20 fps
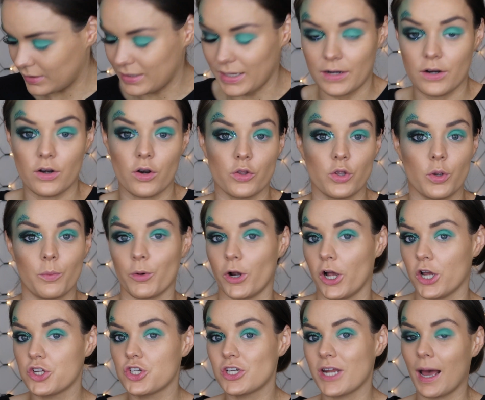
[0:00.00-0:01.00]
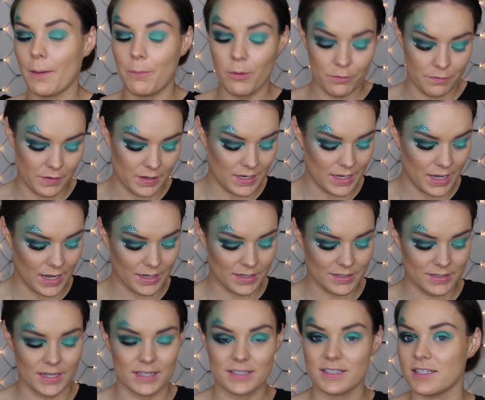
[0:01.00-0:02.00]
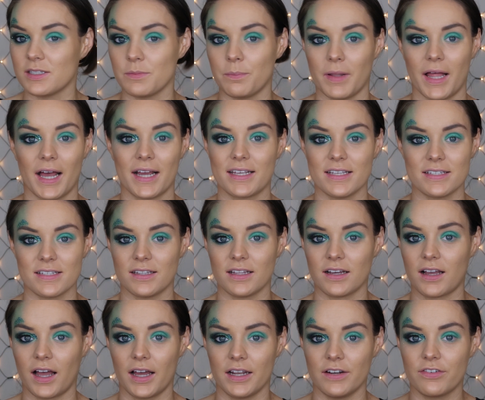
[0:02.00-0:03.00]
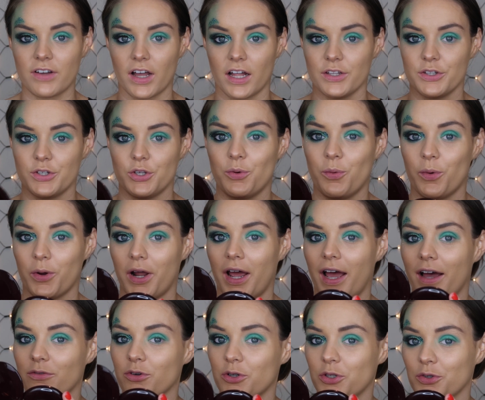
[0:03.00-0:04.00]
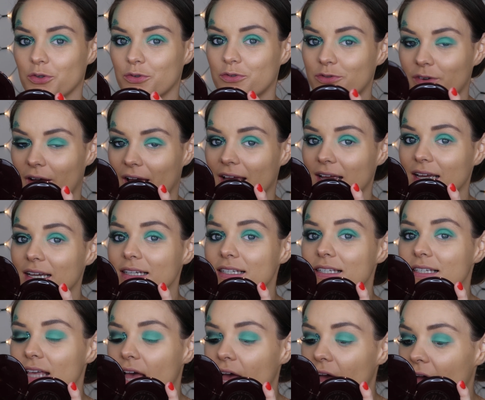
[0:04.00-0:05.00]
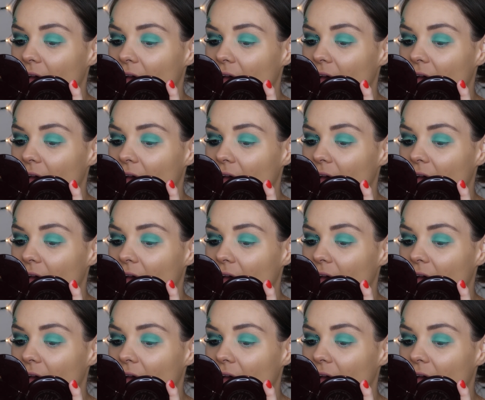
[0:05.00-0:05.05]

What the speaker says: get it on your brush, tap off any excess because black isn't the kind of color you want to have on your face.